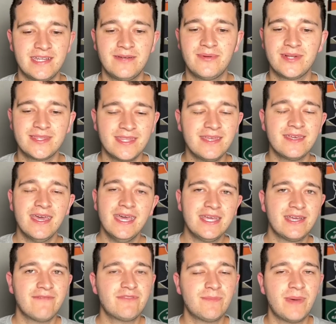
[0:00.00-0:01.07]
him, and I think
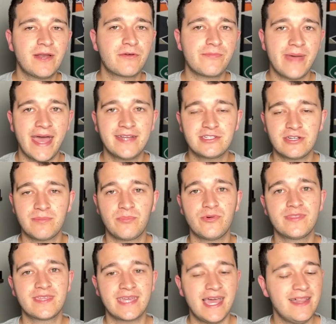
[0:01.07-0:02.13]
you have the better matchup
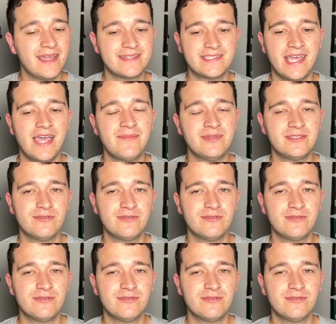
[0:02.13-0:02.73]
with a guy like Simons,